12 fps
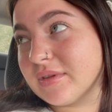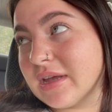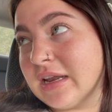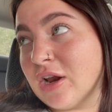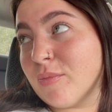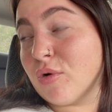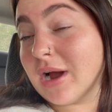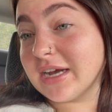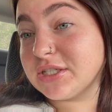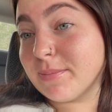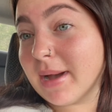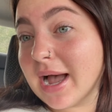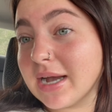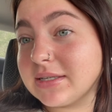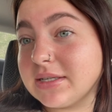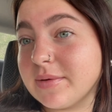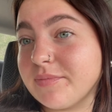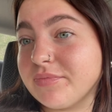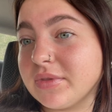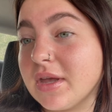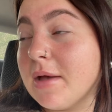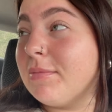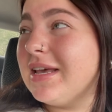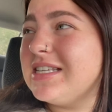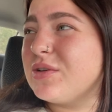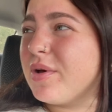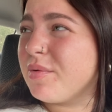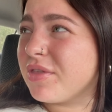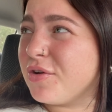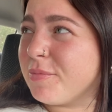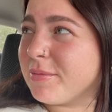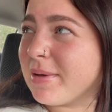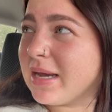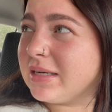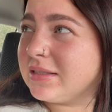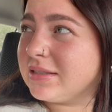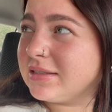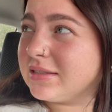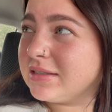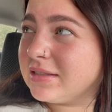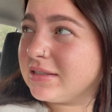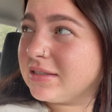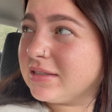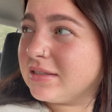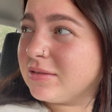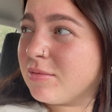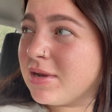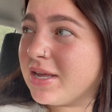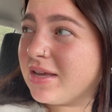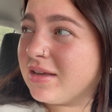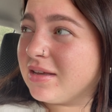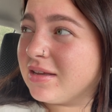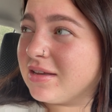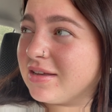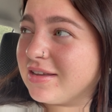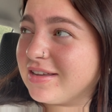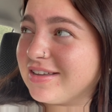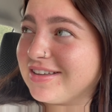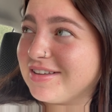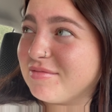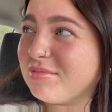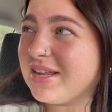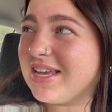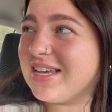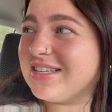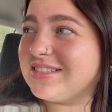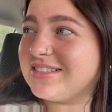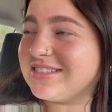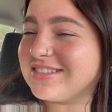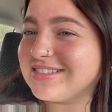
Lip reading: a lot more action packed. Please go in with an open mind, will you? Please.